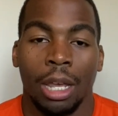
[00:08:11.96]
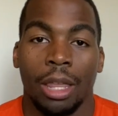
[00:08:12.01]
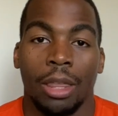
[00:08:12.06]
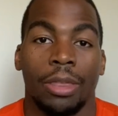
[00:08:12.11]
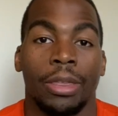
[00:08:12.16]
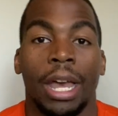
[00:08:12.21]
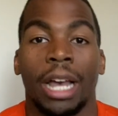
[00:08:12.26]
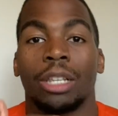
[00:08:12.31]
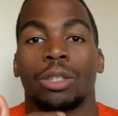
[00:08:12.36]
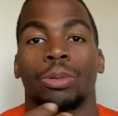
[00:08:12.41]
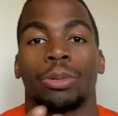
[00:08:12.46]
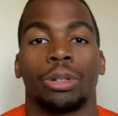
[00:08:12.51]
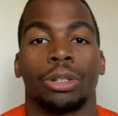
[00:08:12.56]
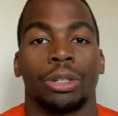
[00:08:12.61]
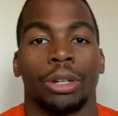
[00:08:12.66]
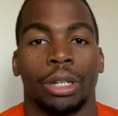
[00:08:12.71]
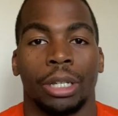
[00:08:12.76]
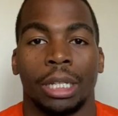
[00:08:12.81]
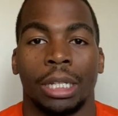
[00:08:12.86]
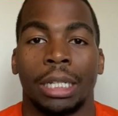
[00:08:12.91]
That's where you
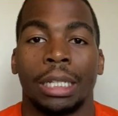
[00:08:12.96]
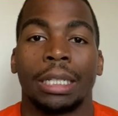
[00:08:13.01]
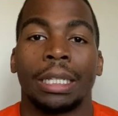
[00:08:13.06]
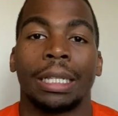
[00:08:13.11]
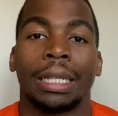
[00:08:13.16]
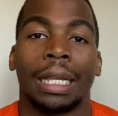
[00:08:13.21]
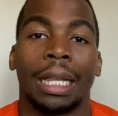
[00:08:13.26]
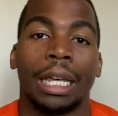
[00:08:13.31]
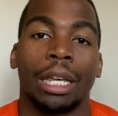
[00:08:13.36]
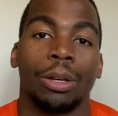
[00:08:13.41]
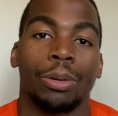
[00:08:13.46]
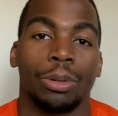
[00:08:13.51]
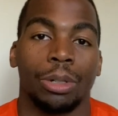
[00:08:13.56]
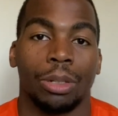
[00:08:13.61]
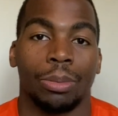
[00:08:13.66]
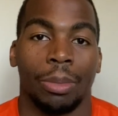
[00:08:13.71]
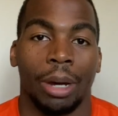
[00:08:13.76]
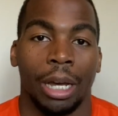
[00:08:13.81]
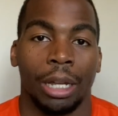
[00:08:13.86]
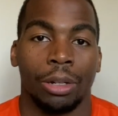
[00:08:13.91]
start getting into language
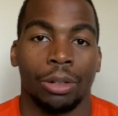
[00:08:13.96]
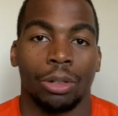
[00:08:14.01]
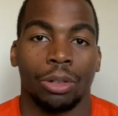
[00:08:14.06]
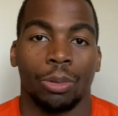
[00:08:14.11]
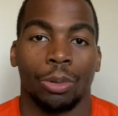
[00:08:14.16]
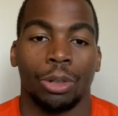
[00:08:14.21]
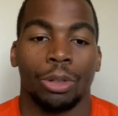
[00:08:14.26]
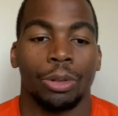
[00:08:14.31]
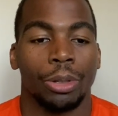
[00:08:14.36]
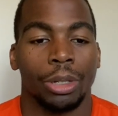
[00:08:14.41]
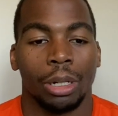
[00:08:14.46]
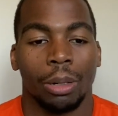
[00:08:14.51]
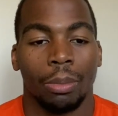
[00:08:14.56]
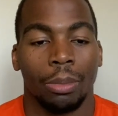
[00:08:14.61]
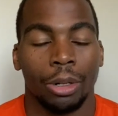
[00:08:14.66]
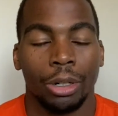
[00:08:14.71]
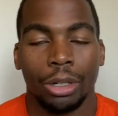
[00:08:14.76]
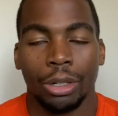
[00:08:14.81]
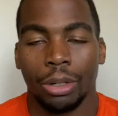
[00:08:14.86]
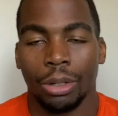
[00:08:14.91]
minors, where you can
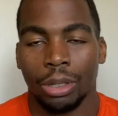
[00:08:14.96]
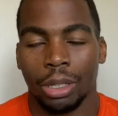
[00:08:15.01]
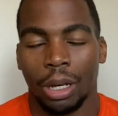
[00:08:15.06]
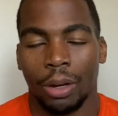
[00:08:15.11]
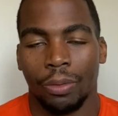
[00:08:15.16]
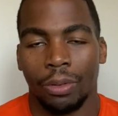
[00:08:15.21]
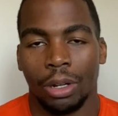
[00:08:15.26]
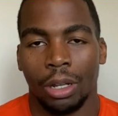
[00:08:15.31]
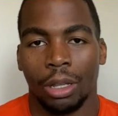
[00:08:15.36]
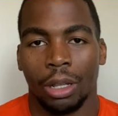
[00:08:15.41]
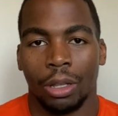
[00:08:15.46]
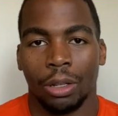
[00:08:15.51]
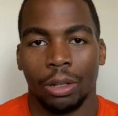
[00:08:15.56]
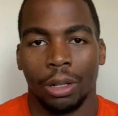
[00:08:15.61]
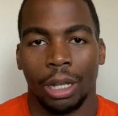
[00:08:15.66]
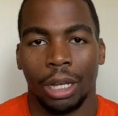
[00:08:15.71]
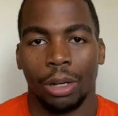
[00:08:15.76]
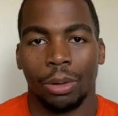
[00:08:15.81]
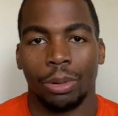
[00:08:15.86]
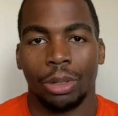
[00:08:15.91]
immerse yourself in another
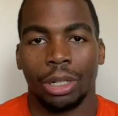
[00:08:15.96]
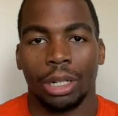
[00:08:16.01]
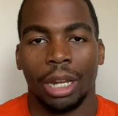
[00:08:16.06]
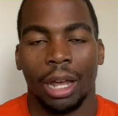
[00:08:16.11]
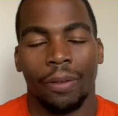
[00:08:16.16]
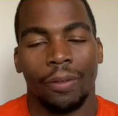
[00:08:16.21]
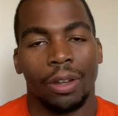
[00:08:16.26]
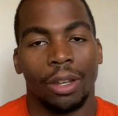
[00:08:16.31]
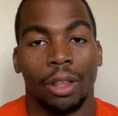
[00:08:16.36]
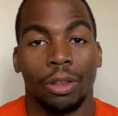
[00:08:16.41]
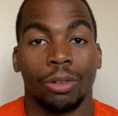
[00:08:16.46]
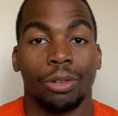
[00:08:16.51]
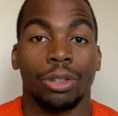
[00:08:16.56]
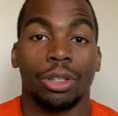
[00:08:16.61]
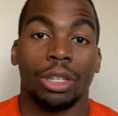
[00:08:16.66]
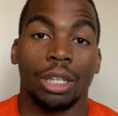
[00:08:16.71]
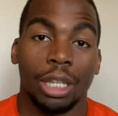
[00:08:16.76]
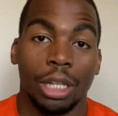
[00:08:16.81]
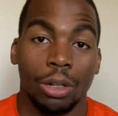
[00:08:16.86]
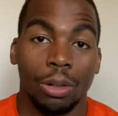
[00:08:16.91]
language and have another
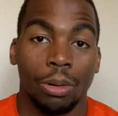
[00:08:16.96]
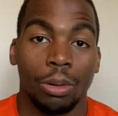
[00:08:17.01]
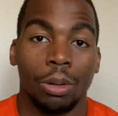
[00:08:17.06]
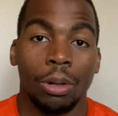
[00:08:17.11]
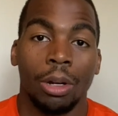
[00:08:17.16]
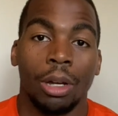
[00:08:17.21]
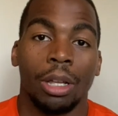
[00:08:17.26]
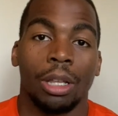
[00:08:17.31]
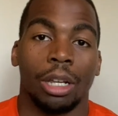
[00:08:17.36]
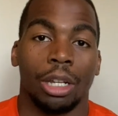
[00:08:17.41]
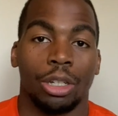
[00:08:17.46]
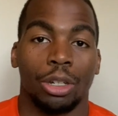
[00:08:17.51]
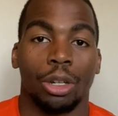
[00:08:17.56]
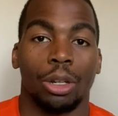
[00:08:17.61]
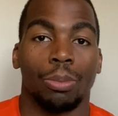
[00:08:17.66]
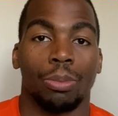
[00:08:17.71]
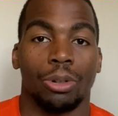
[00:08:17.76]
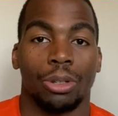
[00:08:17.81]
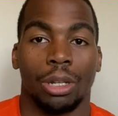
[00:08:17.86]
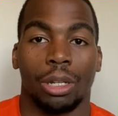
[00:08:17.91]
skill that you can
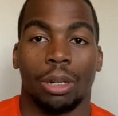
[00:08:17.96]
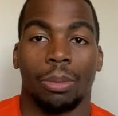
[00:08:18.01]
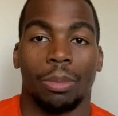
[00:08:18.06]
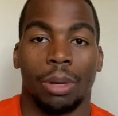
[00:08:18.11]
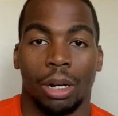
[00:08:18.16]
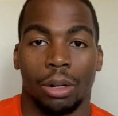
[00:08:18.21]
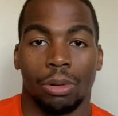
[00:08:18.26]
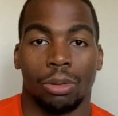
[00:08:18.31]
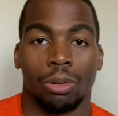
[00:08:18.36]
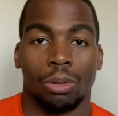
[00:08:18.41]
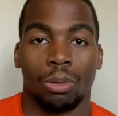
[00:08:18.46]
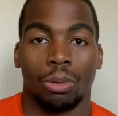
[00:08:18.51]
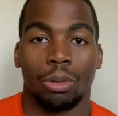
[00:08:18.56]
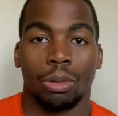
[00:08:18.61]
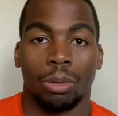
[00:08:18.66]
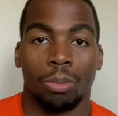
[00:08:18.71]
present to medical schools.